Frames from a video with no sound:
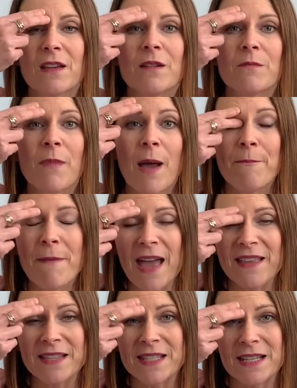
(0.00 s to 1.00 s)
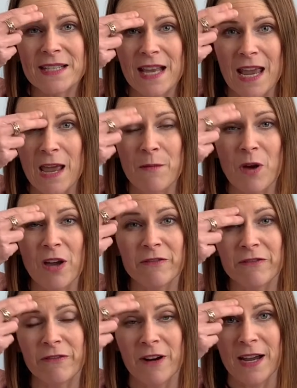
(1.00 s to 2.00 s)
My maths exam on
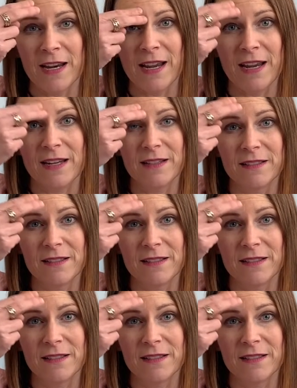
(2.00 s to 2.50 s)
Friday.